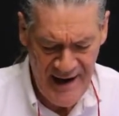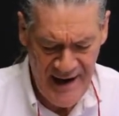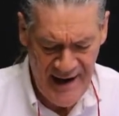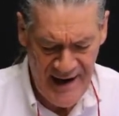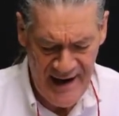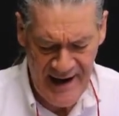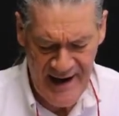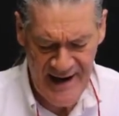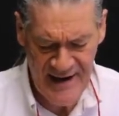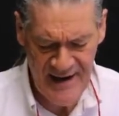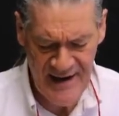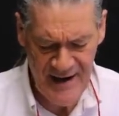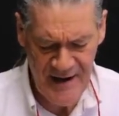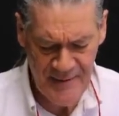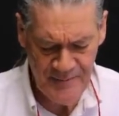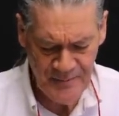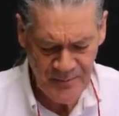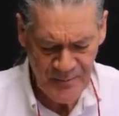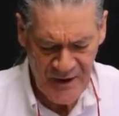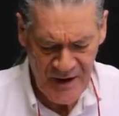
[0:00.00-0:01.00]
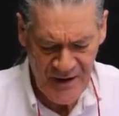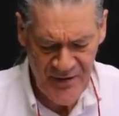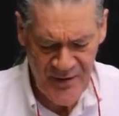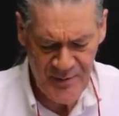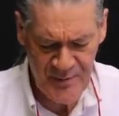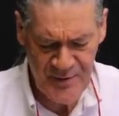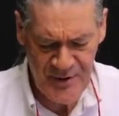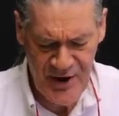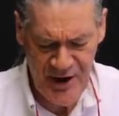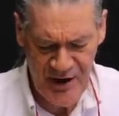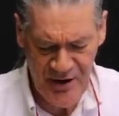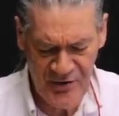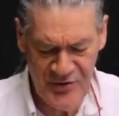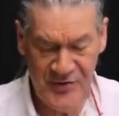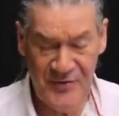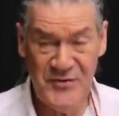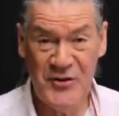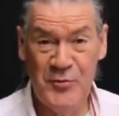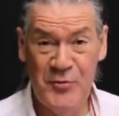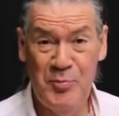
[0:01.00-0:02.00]
and uh, the colors
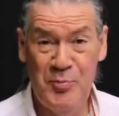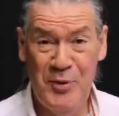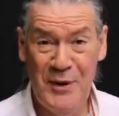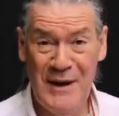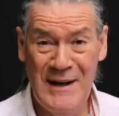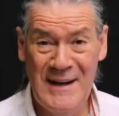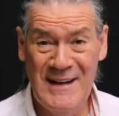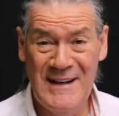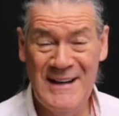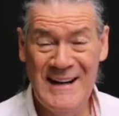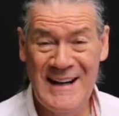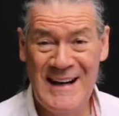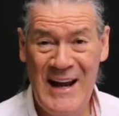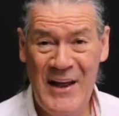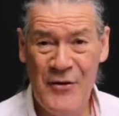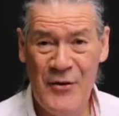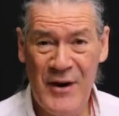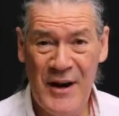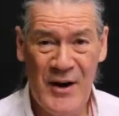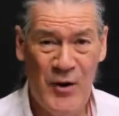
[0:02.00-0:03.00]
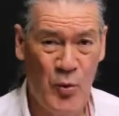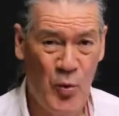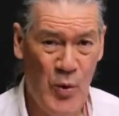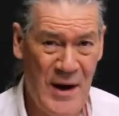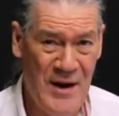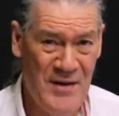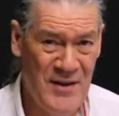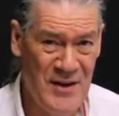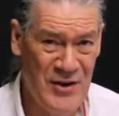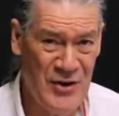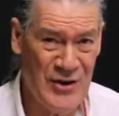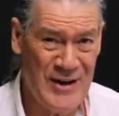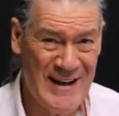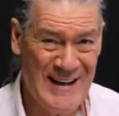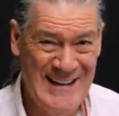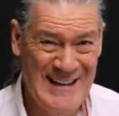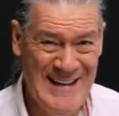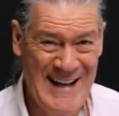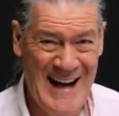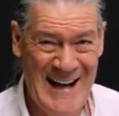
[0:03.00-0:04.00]
have just blended together in a way that you
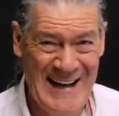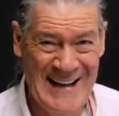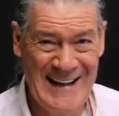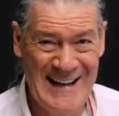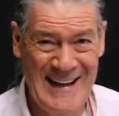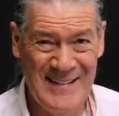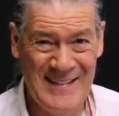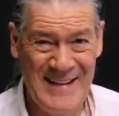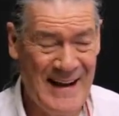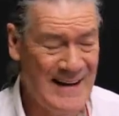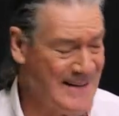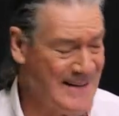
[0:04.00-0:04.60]
cannot get that